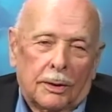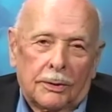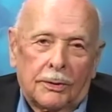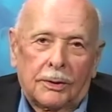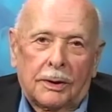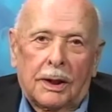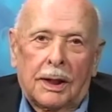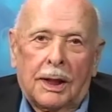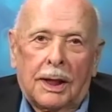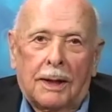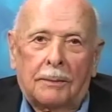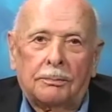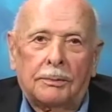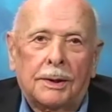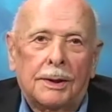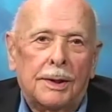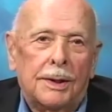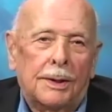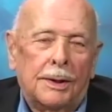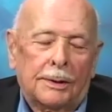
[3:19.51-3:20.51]
as a
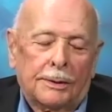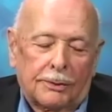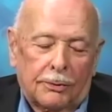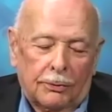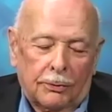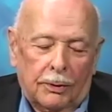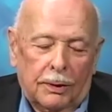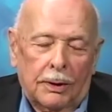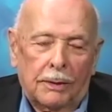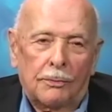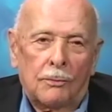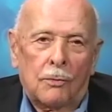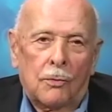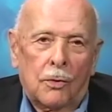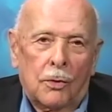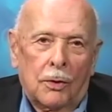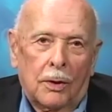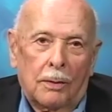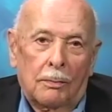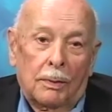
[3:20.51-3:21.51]
captain in the Korean
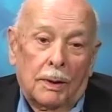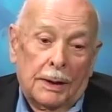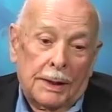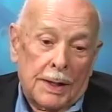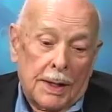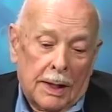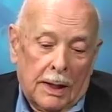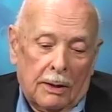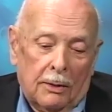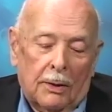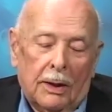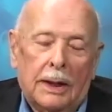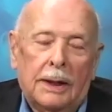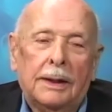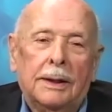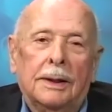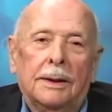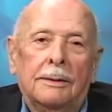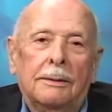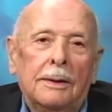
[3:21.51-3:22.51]
War. By now
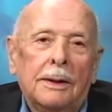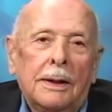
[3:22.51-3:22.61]
I